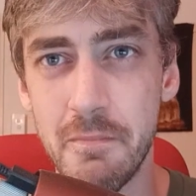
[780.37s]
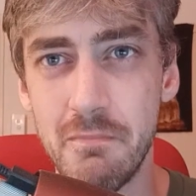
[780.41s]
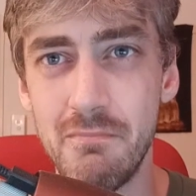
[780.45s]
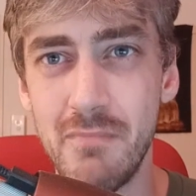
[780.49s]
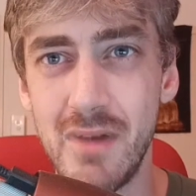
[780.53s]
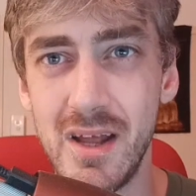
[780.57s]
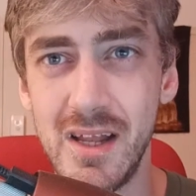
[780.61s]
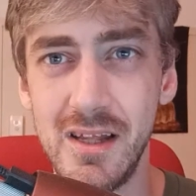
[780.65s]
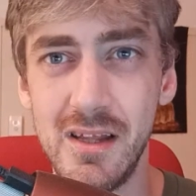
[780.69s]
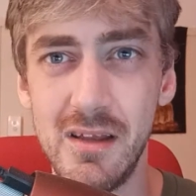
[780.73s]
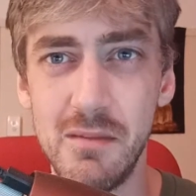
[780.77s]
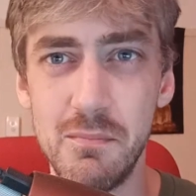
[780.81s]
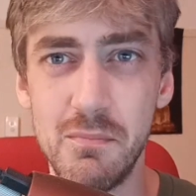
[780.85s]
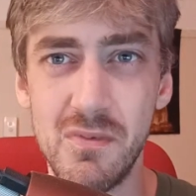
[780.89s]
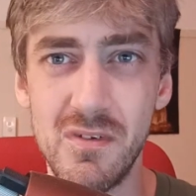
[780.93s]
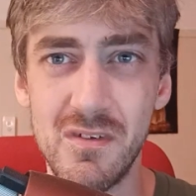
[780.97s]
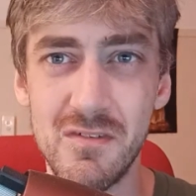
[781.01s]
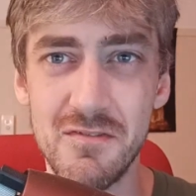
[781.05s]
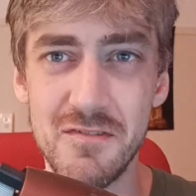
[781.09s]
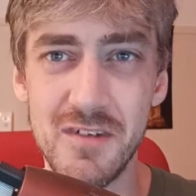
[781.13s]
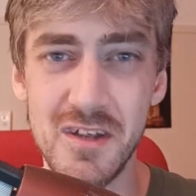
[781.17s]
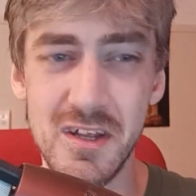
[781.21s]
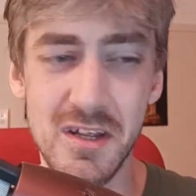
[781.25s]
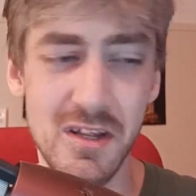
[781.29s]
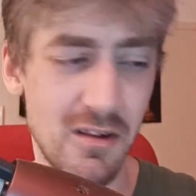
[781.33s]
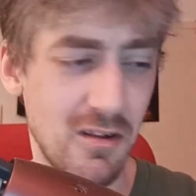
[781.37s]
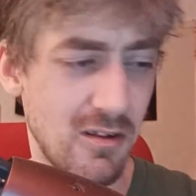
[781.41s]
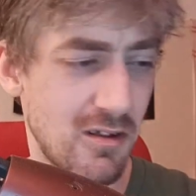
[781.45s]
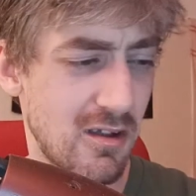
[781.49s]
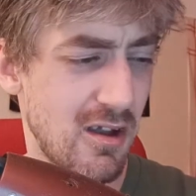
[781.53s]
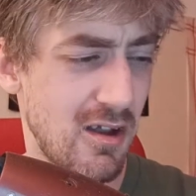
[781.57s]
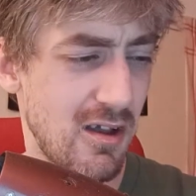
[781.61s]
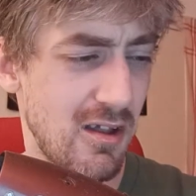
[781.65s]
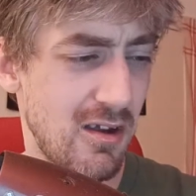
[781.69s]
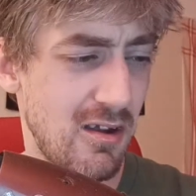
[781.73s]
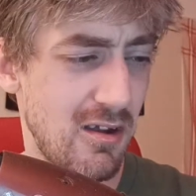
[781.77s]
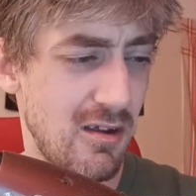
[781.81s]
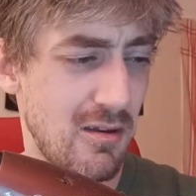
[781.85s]
my lips feel
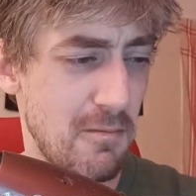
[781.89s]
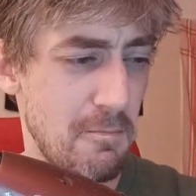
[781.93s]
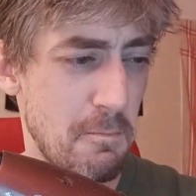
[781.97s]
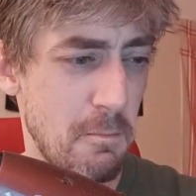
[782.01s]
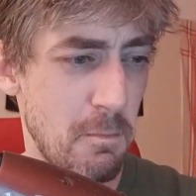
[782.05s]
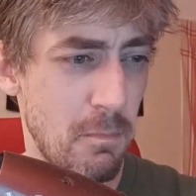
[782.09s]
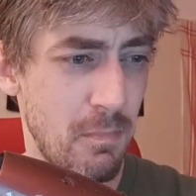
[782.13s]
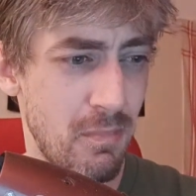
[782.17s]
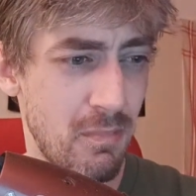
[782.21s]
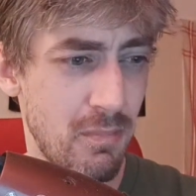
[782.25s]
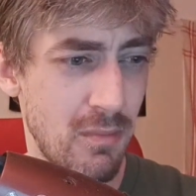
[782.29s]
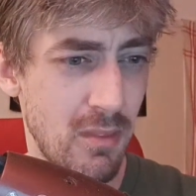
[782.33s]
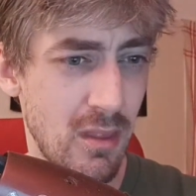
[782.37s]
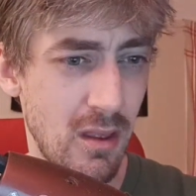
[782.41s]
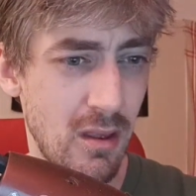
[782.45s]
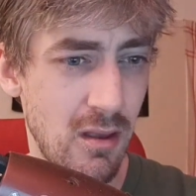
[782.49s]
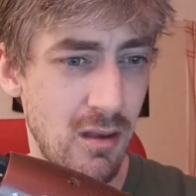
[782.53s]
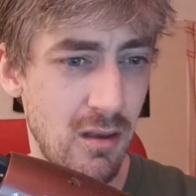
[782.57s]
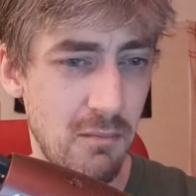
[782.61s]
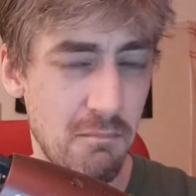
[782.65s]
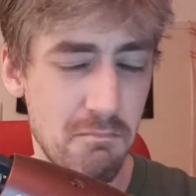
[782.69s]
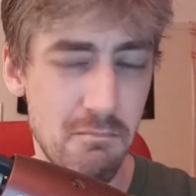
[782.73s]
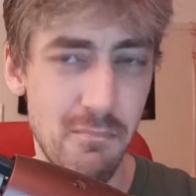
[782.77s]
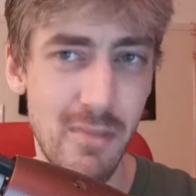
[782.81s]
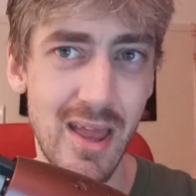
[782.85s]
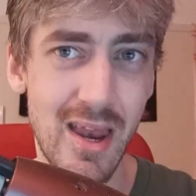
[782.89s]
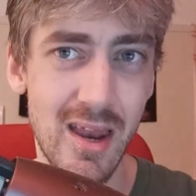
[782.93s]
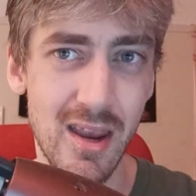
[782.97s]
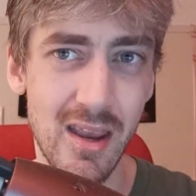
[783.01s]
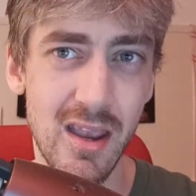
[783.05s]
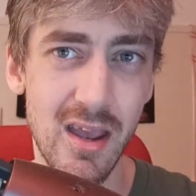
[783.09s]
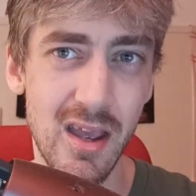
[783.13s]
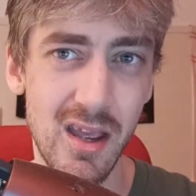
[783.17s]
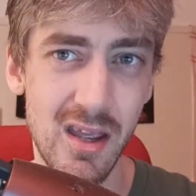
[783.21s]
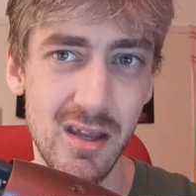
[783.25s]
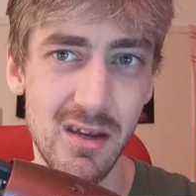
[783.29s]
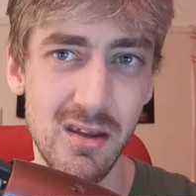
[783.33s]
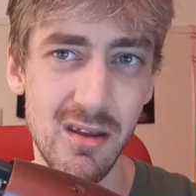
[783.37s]
kind of
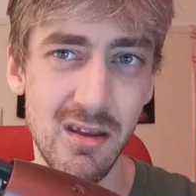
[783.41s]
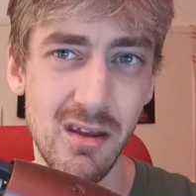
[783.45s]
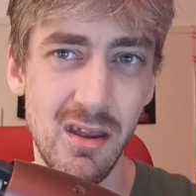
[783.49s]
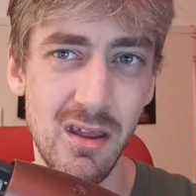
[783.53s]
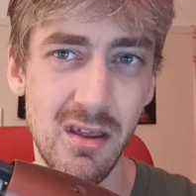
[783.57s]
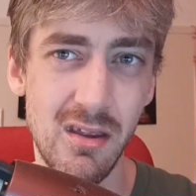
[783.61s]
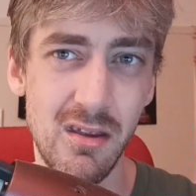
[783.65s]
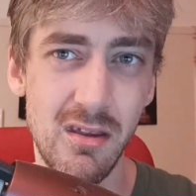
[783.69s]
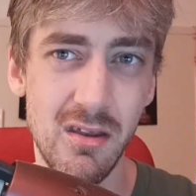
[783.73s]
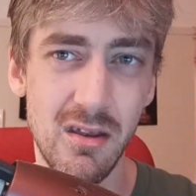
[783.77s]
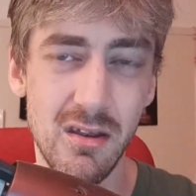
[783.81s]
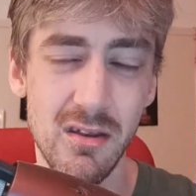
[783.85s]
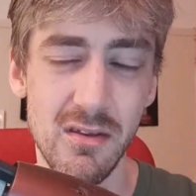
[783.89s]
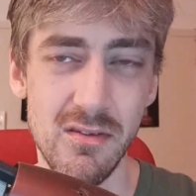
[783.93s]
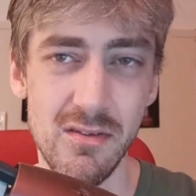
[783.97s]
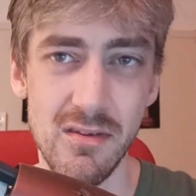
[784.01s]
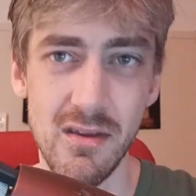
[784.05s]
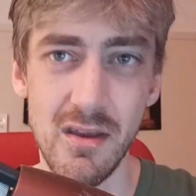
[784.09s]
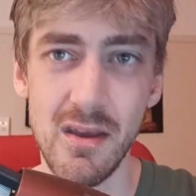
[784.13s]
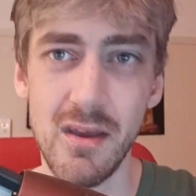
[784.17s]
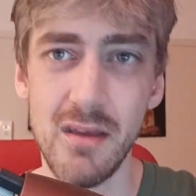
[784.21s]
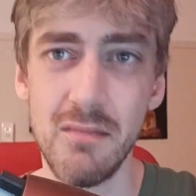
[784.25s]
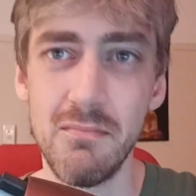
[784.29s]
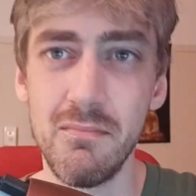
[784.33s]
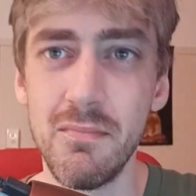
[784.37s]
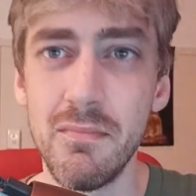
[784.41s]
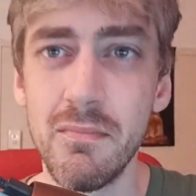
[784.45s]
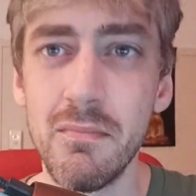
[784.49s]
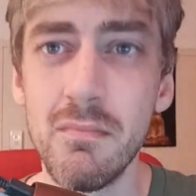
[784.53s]
medicated, you could say.